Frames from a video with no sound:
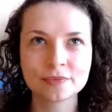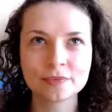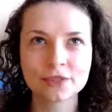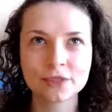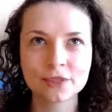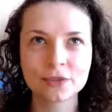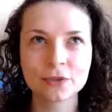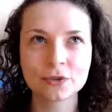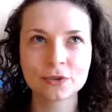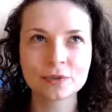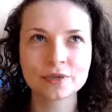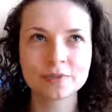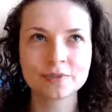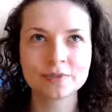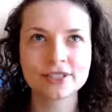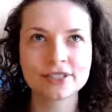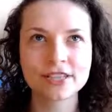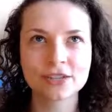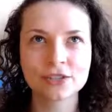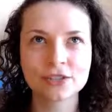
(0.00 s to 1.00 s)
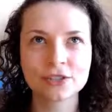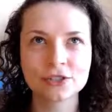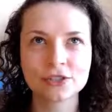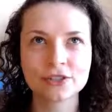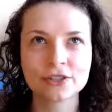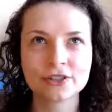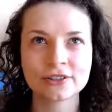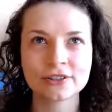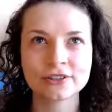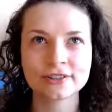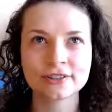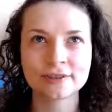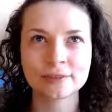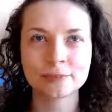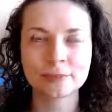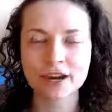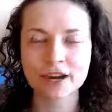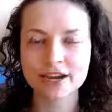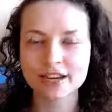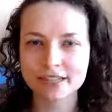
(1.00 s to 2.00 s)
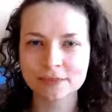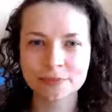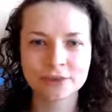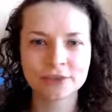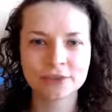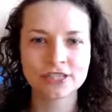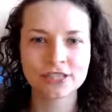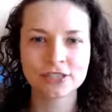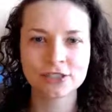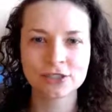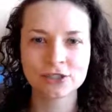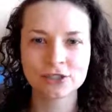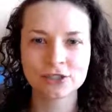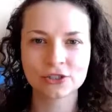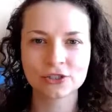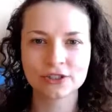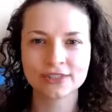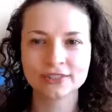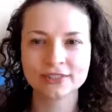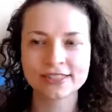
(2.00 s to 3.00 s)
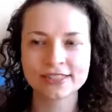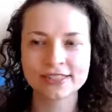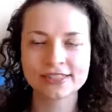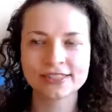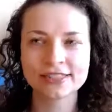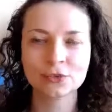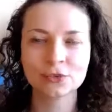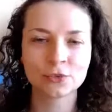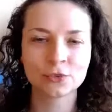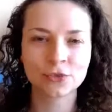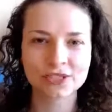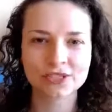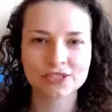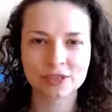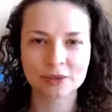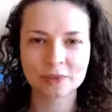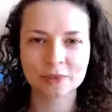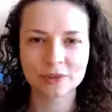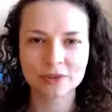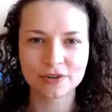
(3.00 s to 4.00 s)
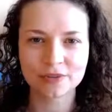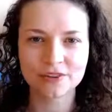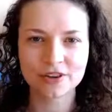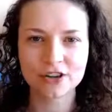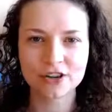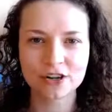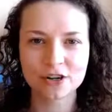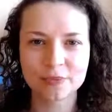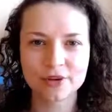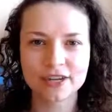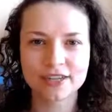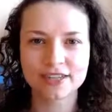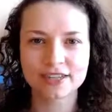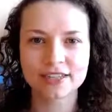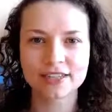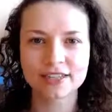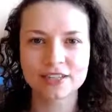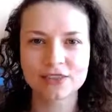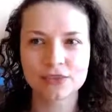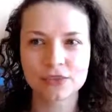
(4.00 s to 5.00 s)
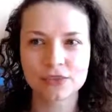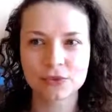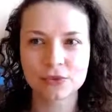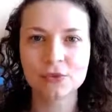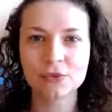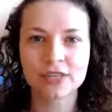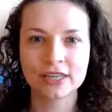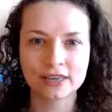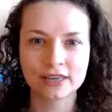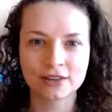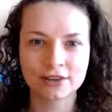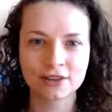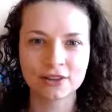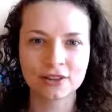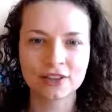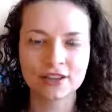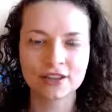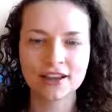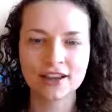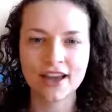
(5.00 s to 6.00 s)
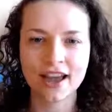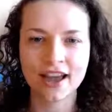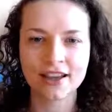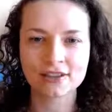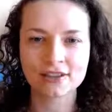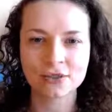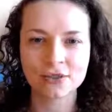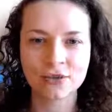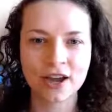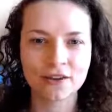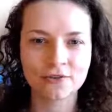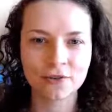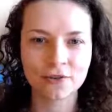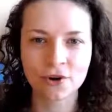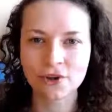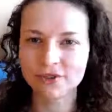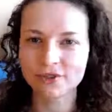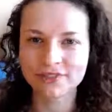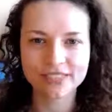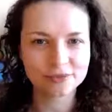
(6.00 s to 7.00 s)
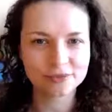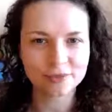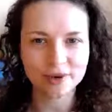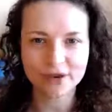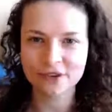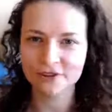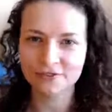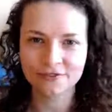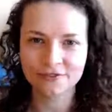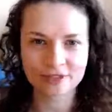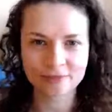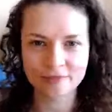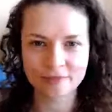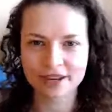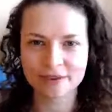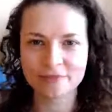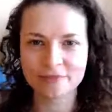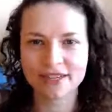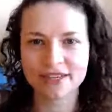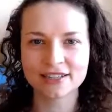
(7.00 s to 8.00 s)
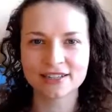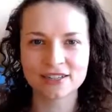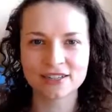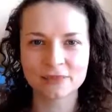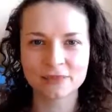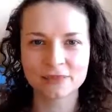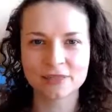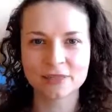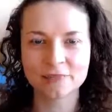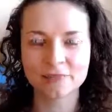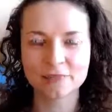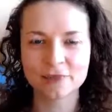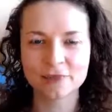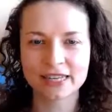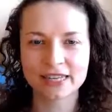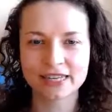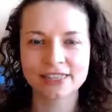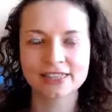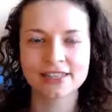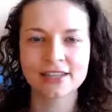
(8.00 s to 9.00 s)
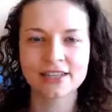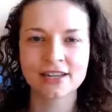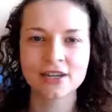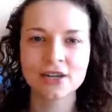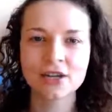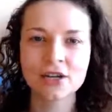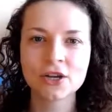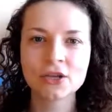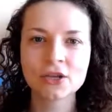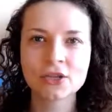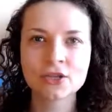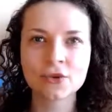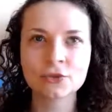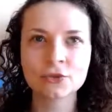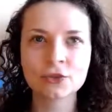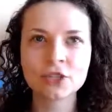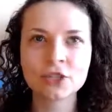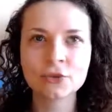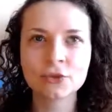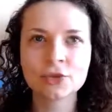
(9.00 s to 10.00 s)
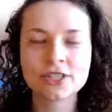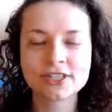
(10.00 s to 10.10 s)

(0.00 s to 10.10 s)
human potential, the body potential. This is the wisdom of our body to heal and to have all of these biofeedback mechanisms in place. So really, we're